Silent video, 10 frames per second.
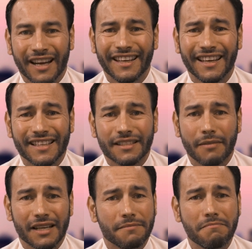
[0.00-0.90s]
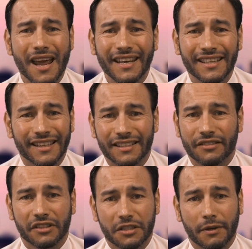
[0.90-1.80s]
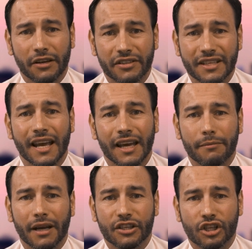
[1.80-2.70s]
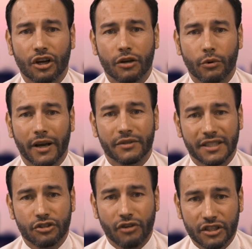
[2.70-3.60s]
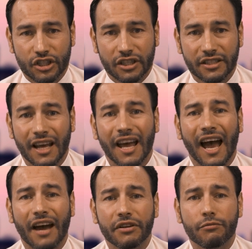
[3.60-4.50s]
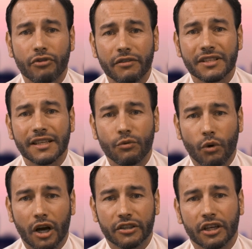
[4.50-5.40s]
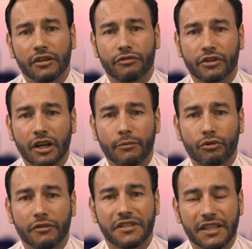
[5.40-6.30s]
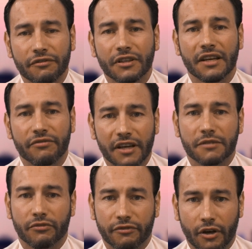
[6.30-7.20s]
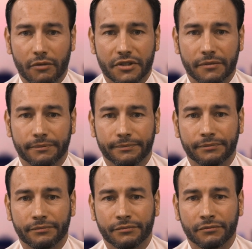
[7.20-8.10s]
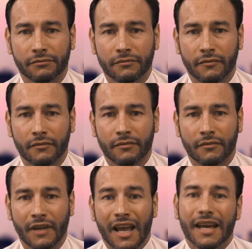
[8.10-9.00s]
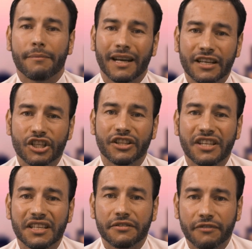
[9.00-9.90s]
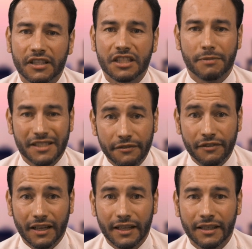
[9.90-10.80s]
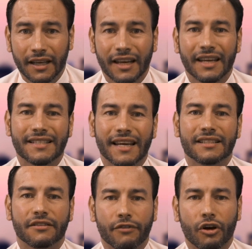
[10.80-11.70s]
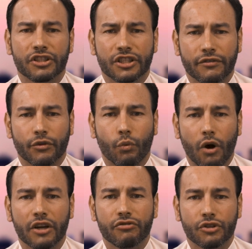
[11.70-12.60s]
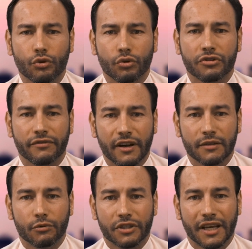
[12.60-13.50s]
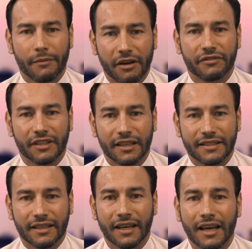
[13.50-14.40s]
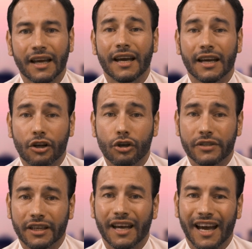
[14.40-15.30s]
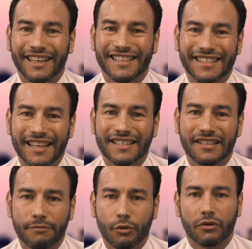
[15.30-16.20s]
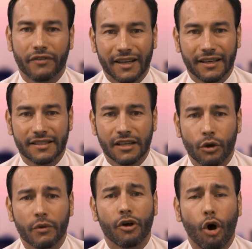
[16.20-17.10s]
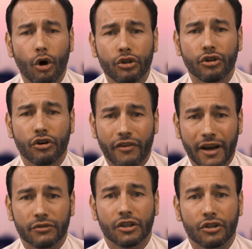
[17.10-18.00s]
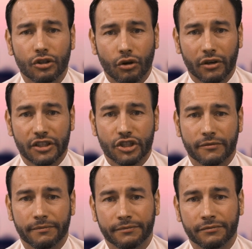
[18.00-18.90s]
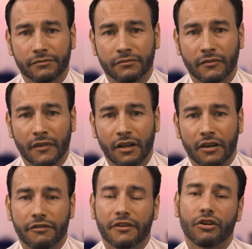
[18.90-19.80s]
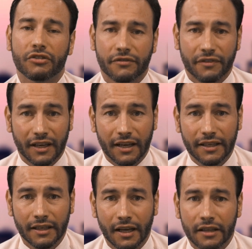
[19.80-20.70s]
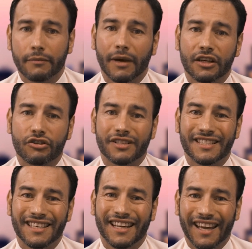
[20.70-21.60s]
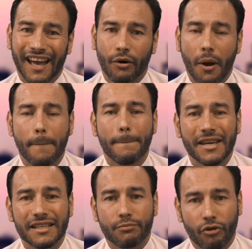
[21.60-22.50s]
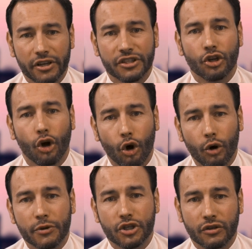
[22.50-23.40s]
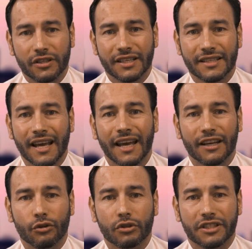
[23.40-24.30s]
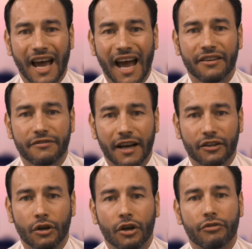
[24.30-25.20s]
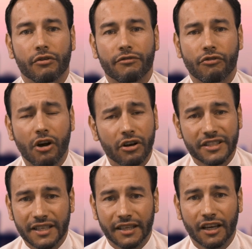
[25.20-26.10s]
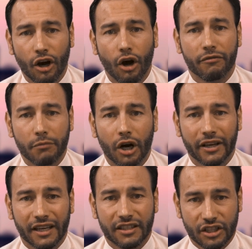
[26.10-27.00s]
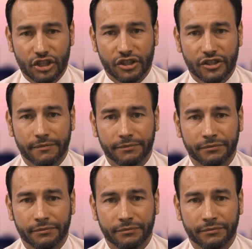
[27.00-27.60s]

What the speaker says: and he has amassed many years of experience in managing global equity strategies, having previously worked for a number of different investment firms. In managing this fund specifically, he takes advantage of the wide resource available to him at Fidelity, including an extensive pool of analysts with on-the-ground knowledge. Philosophically, the manager is seeking out mispriced opportunities in order to add value through a variety of market conditions.